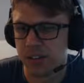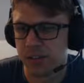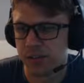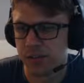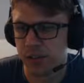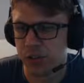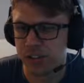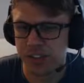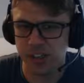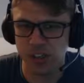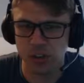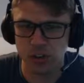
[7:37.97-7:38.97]
for
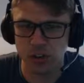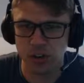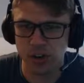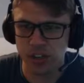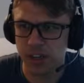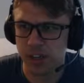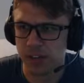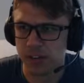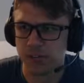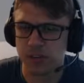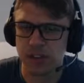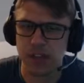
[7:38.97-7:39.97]
skill currently
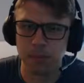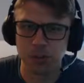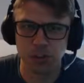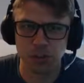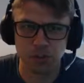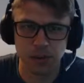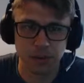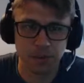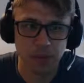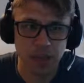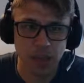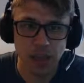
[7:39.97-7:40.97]
for that mission, but
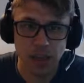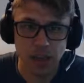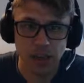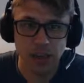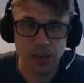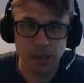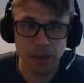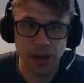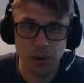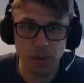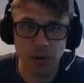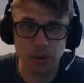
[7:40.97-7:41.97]

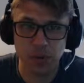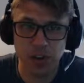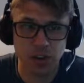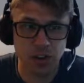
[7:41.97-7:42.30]
depending on what we all